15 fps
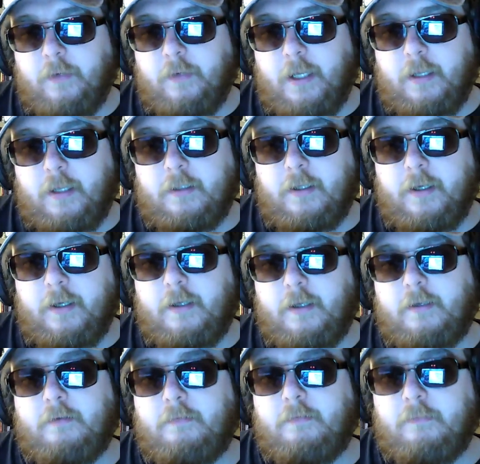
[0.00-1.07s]
get it like
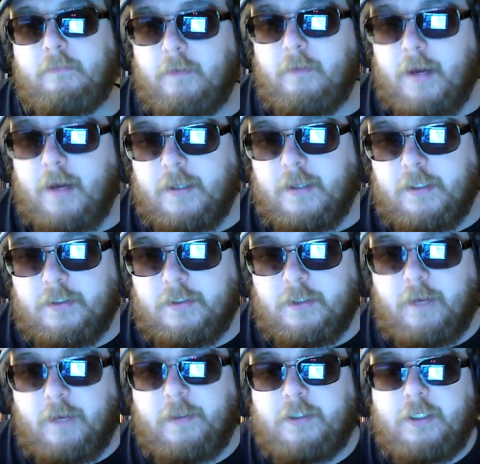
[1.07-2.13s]
at decent time
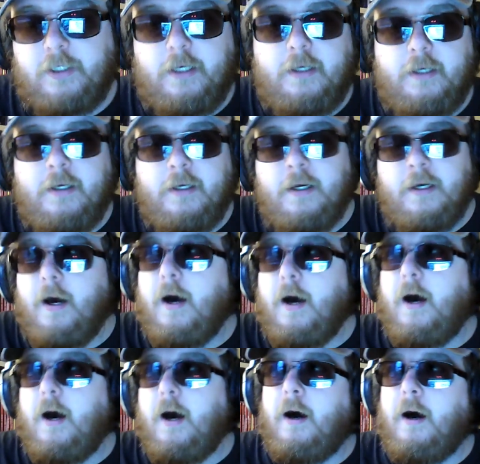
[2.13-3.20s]
next year.
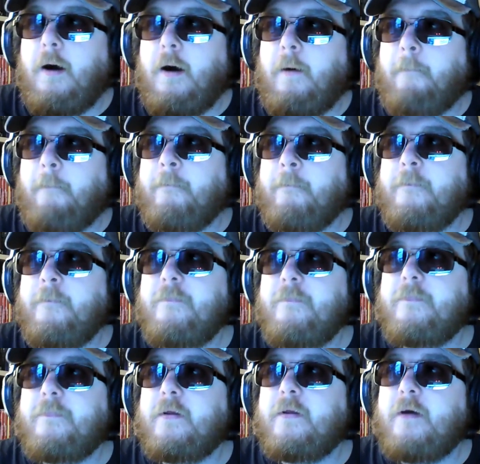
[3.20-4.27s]

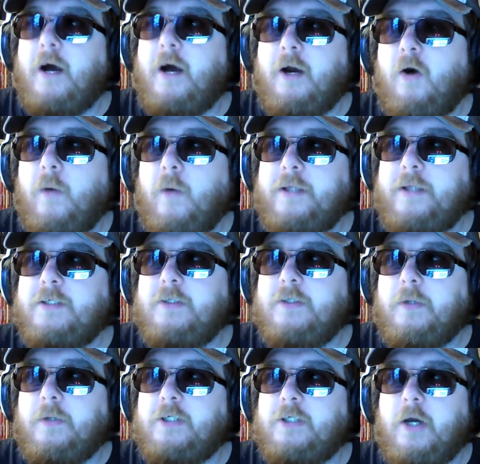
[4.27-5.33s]
I can't wait to see what
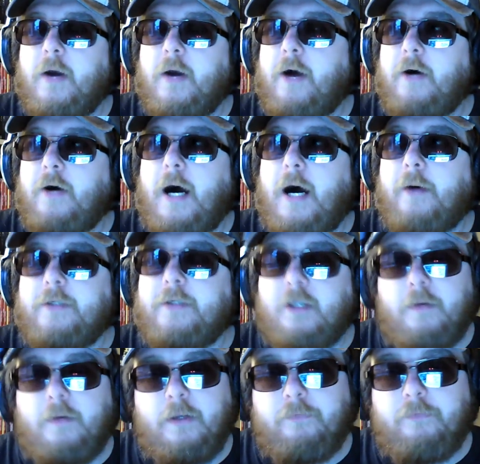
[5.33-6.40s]
they show, how it's going to be
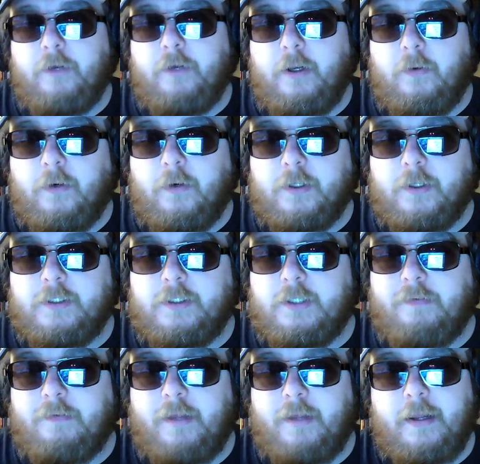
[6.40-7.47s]
different in August and
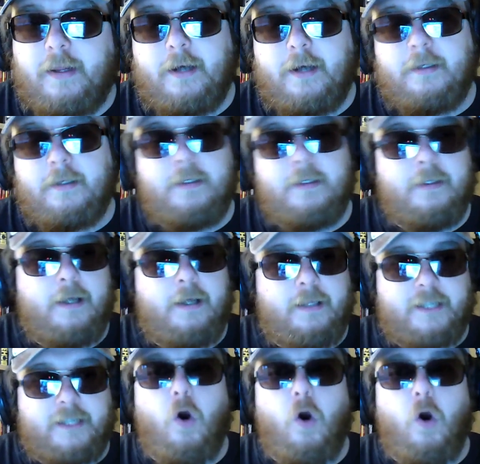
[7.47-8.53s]
stuff like that.
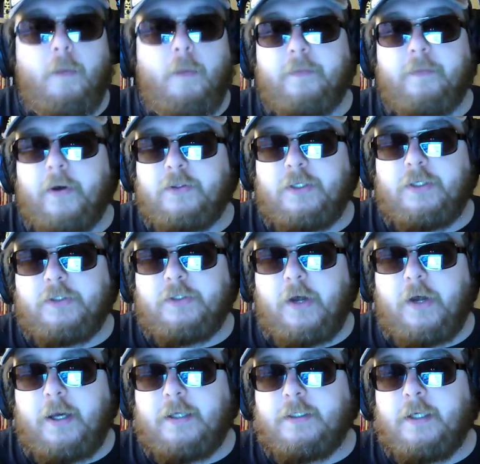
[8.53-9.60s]
That's got me the most
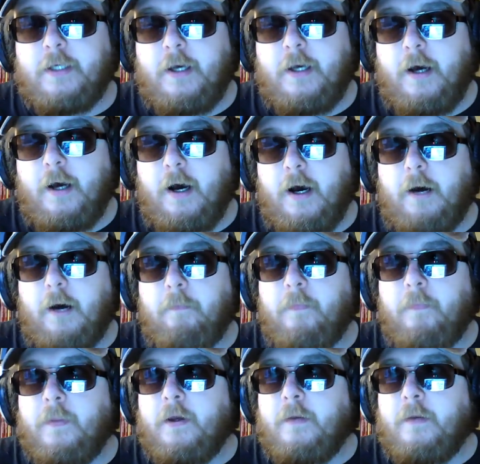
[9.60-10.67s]
excited. But
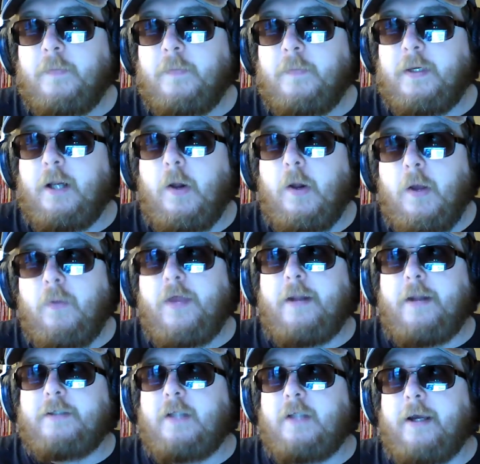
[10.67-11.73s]
then
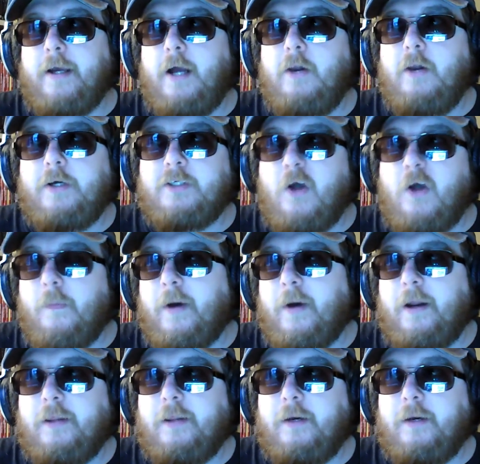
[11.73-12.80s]
it's like I look at Cyberpunk and
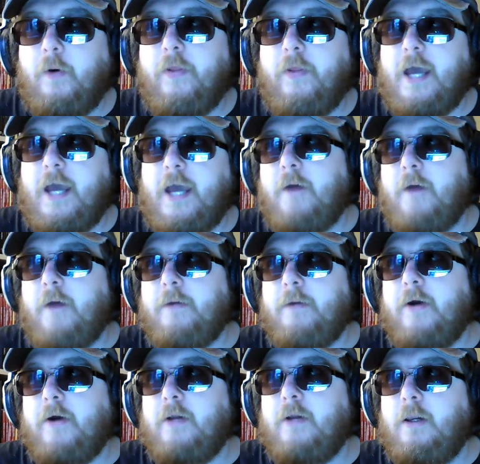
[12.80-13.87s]
I think, well, the game that I'm
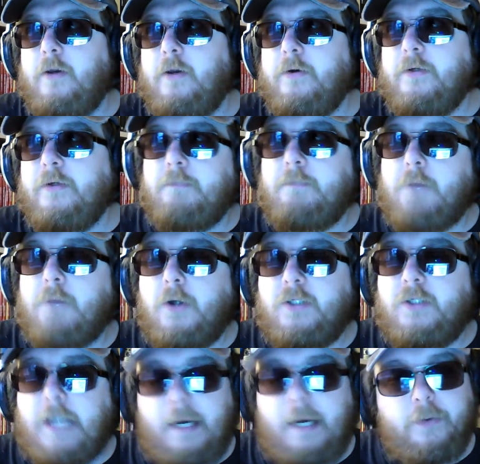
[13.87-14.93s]
going to lose the
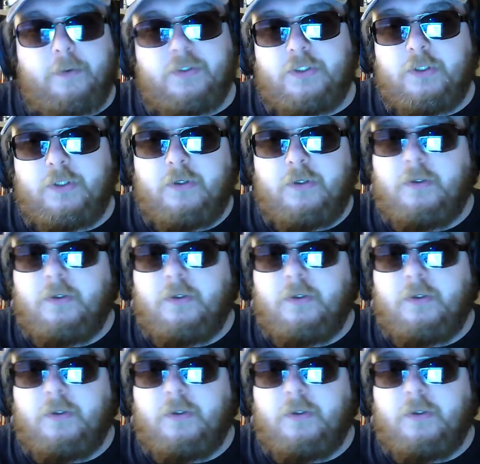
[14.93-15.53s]
most hours to,